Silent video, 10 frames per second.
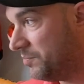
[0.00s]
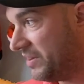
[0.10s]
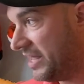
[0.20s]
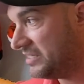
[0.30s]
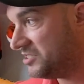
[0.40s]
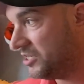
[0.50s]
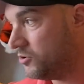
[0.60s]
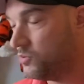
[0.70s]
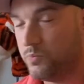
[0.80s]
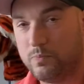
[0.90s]
but then
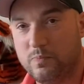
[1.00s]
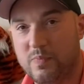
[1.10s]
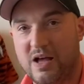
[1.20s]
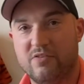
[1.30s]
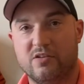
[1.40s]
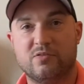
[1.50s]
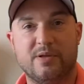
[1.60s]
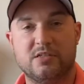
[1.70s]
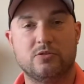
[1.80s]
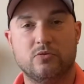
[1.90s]
still have enough
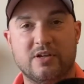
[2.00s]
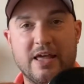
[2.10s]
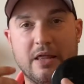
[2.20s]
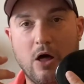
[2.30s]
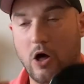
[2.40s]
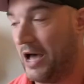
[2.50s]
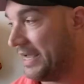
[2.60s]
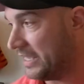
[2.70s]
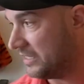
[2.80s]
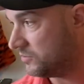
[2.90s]
spin to sort of get the
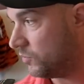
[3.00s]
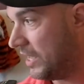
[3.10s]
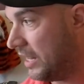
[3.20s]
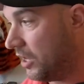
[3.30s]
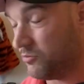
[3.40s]
height as well.